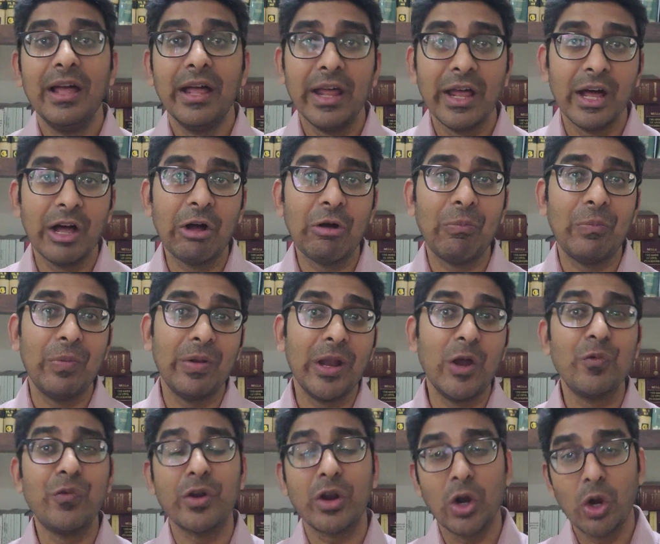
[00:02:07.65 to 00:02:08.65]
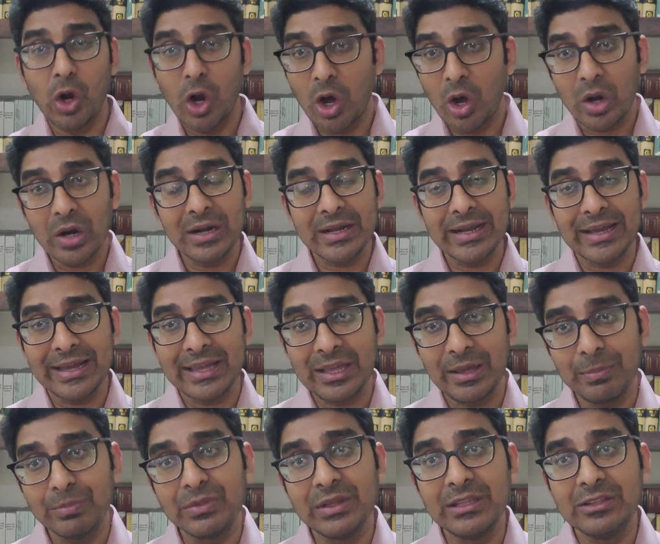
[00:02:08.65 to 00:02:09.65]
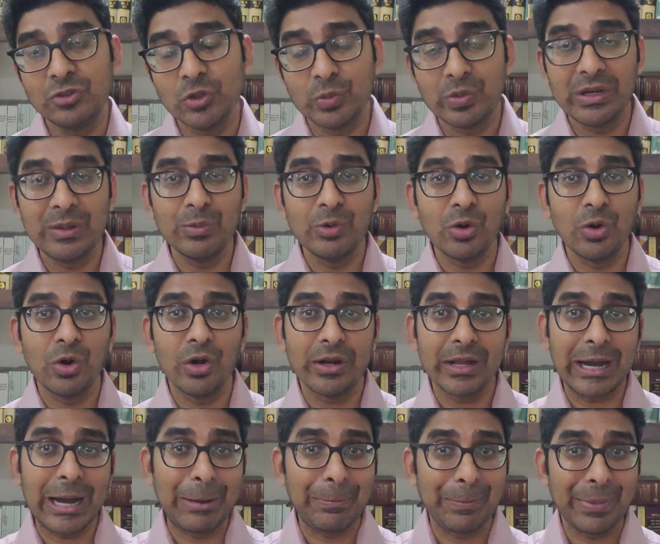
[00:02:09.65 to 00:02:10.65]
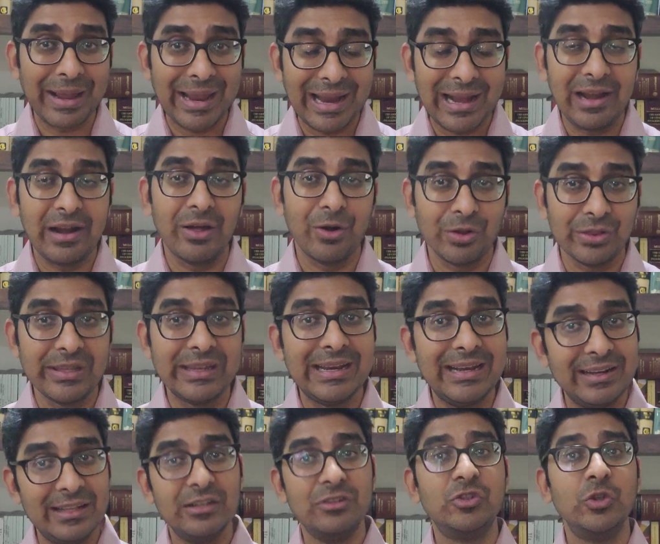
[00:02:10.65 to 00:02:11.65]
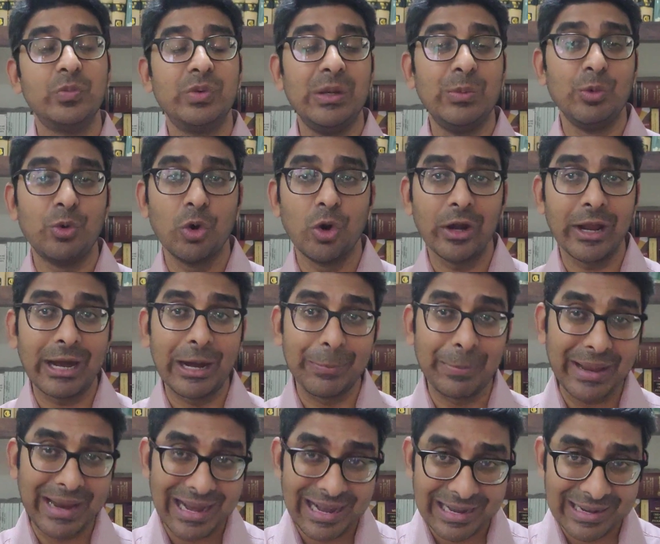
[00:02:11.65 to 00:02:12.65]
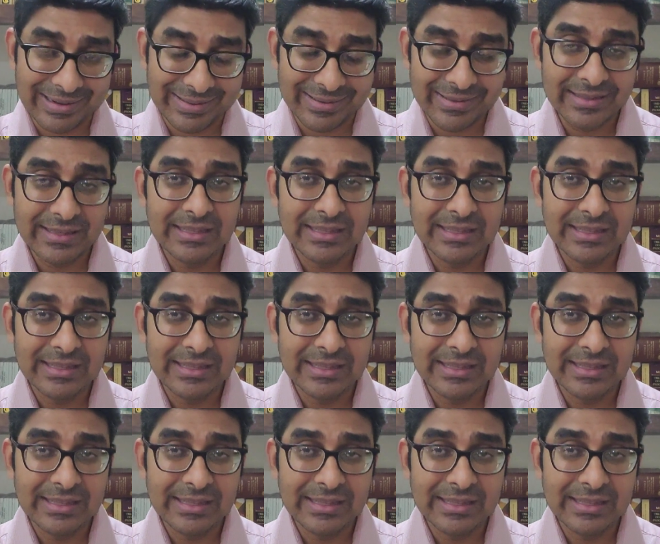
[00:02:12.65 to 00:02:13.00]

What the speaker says: Now, for a long time, the Supreme Court upheld, or the Indian Supreme Court upheld